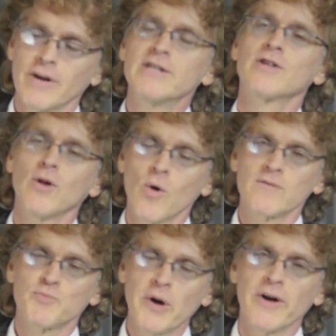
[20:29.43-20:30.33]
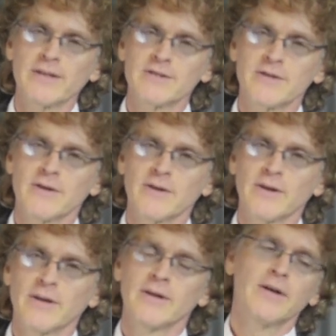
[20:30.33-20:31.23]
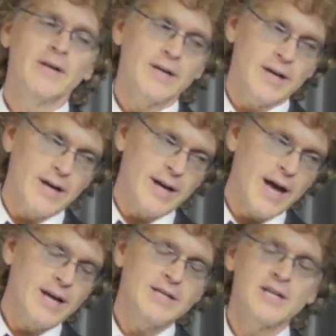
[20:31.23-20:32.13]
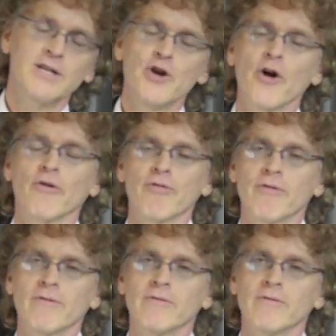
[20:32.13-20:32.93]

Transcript: He's the Lord of spirits. And he's in the earth.